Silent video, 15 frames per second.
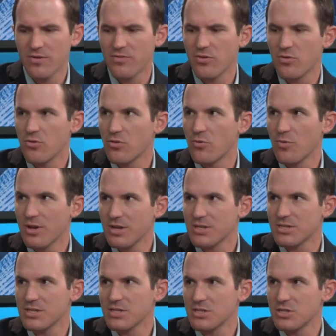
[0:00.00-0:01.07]
of the
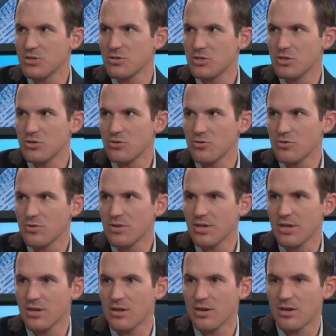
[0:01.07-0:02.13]
witnesses due to
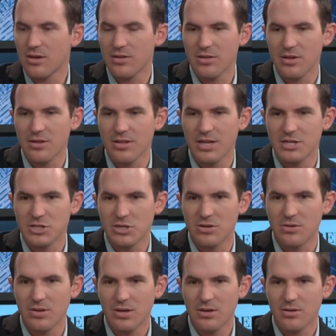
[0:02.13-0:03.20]
the
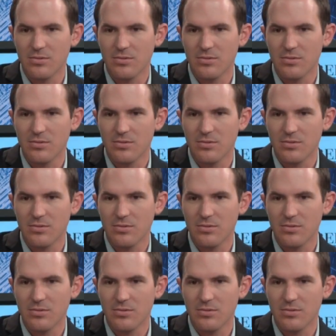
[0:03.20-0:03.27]
alleged